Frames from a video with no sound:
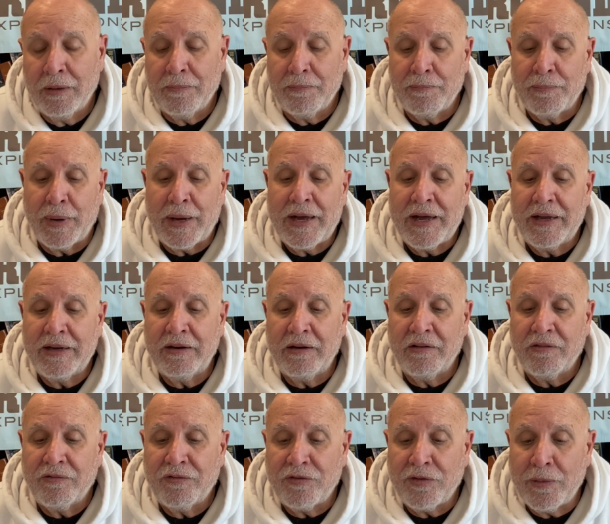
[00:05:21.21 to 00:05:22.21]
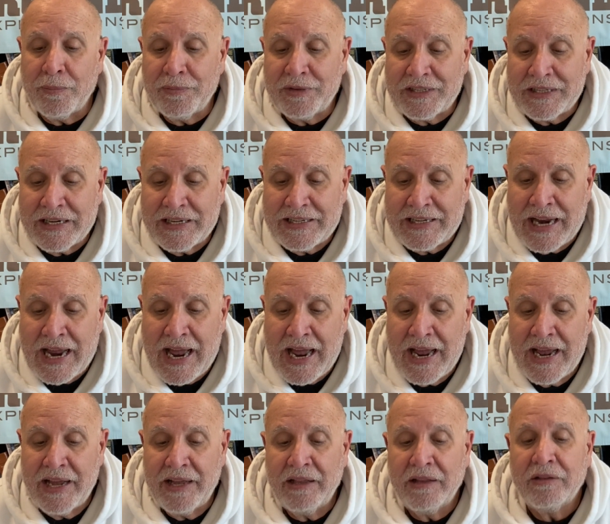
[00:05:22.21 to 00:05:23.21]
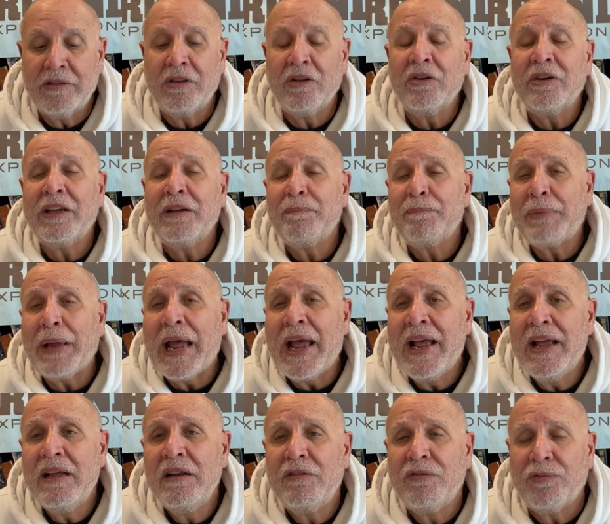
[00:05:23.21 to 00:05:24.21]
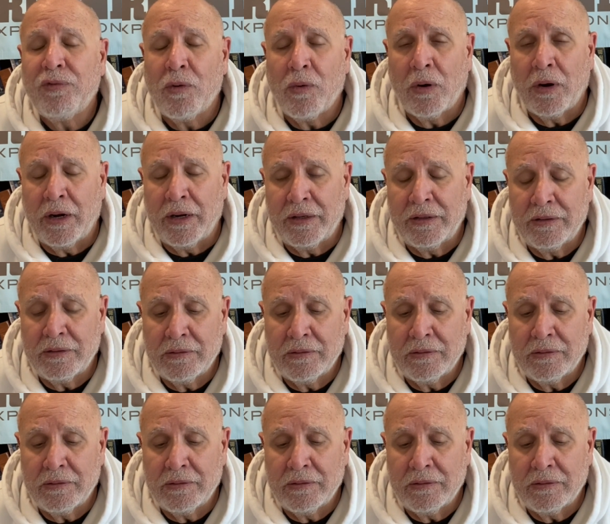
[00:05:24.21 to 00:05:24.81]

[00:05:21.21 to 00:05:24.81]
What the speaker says: but from today, they'll get paid for it.